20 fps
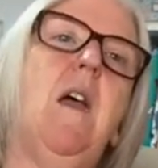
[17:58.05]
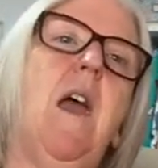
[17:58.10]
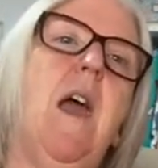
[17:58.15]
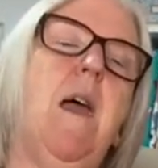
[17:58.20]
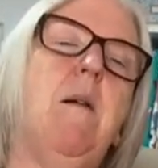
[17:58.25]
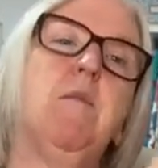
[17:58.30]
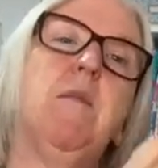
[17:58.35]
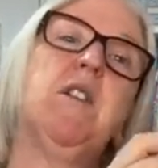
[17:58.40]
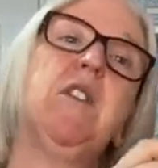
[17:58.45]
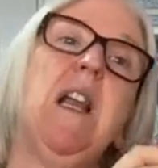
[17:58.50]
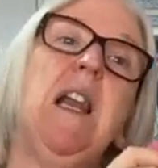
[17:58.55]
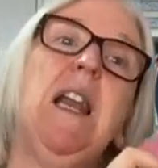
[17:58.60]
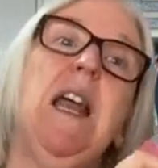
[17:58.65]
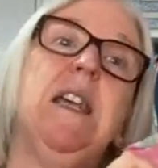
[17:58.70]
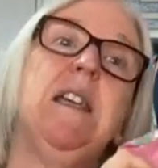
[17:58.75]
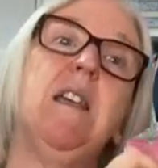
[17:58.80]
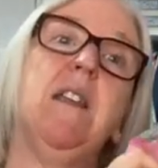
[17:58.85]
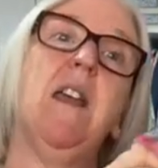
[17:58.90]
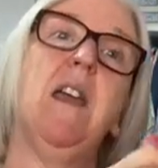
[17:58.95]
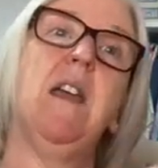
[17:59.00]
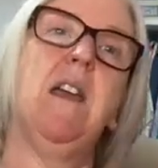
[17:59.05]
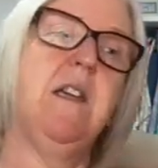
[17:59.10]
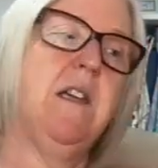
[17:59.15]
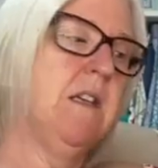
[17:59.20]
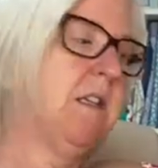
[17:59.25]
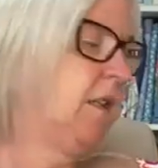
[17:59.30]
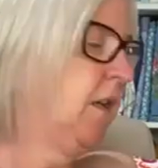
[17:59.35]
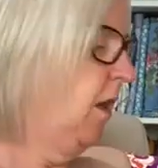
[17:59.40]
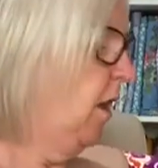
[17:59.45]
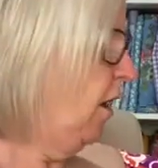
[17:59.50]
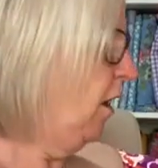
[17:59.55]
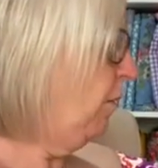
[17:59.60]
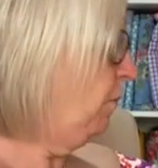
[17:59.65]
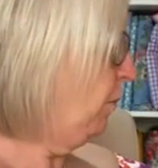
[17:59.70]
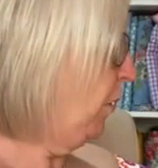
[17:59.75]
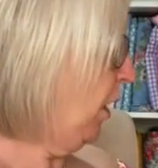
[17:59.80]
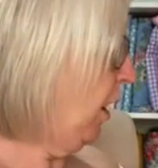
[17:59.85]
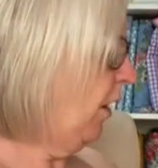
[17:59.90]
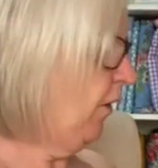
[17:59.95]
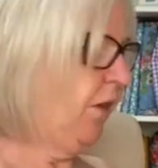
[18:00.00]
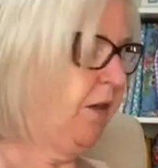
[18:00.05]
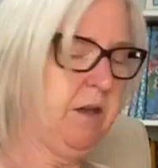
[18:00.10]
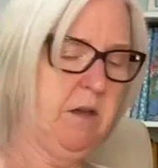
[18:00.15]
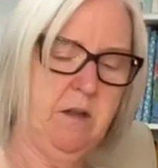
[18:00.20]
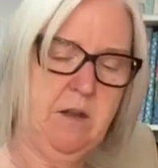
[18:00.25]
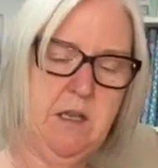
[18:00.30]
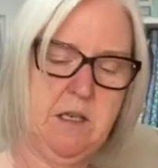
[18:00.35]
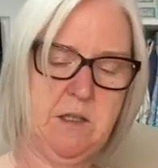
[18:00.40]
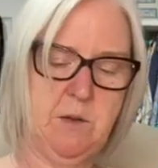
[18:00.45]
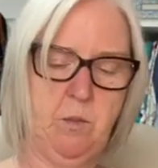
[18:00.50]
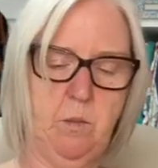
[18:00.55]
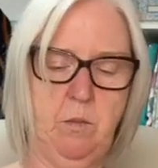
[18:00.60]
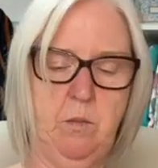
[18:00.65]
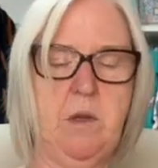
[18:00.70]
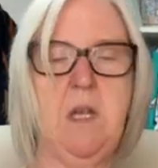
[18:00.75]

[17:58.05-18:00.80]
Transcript: um because i like these but i think this